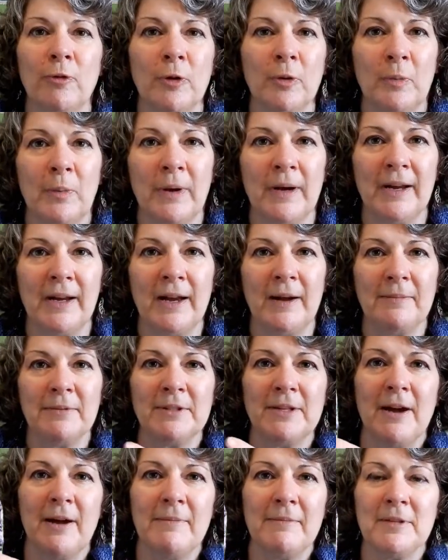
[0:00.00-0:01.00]
over when it
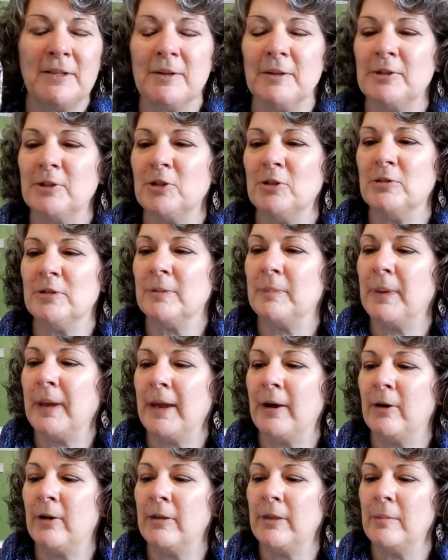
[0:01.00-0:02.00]
comes time to choose a
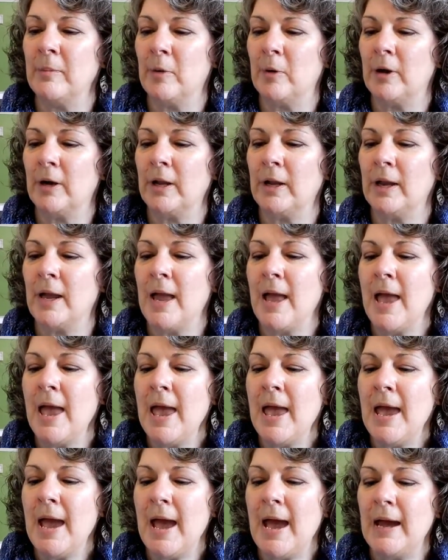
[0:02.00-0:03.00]
pair in the morning.
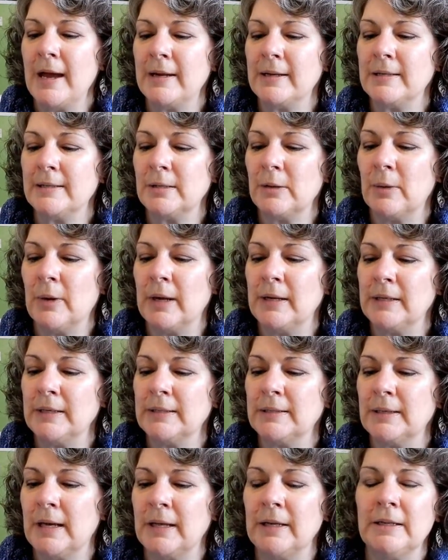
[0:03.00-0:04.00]
And so I
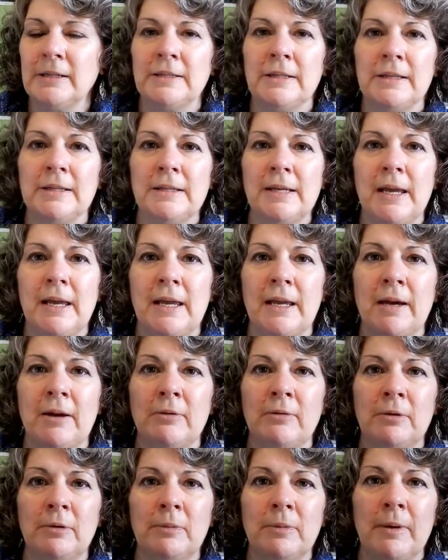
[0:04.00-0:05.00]
decided to take
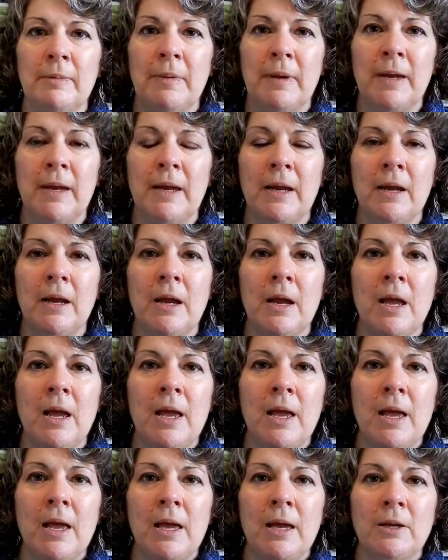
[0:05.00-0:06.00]
out the ribbing,
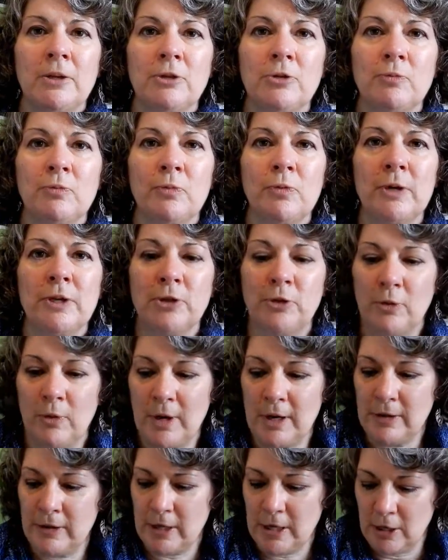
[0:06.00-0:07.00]

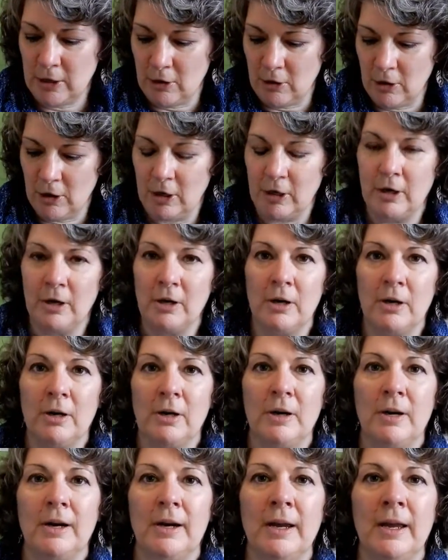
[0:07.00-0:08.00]
rejoin the yarn,
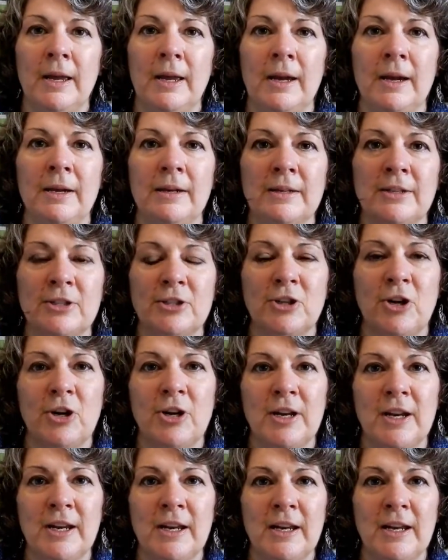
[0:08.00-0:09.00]
and
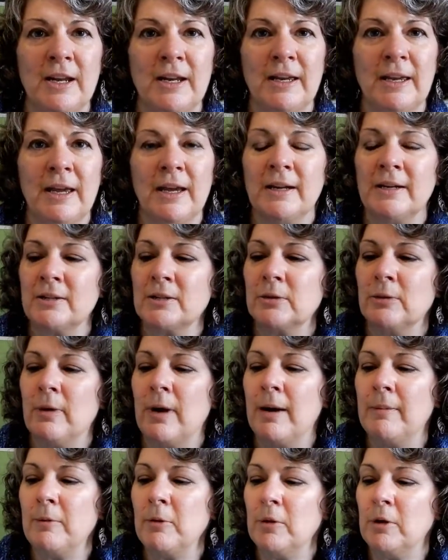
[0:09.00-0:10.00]
start knitting again.
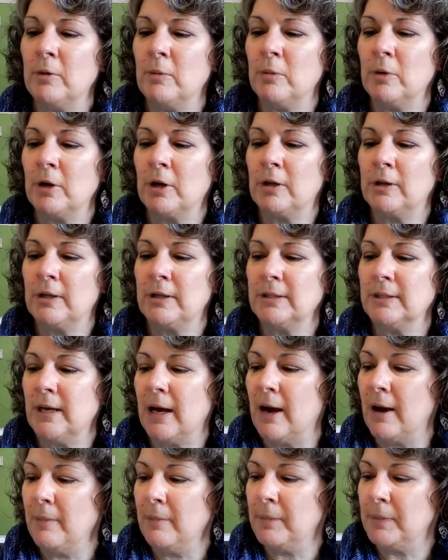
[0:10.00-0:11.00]
So I'm going to work this
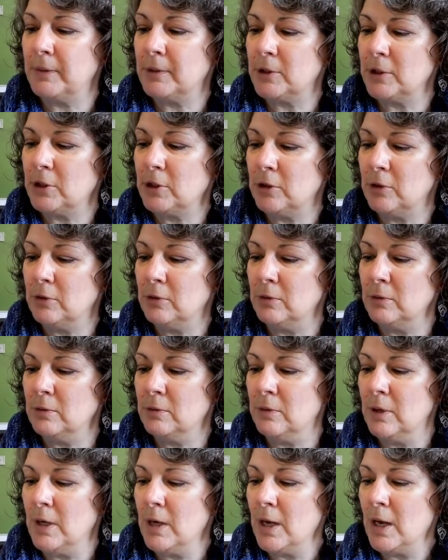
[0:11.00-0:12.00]
up
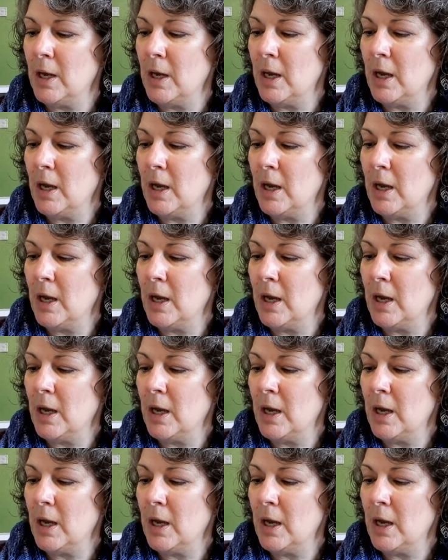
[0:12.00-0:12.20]
to,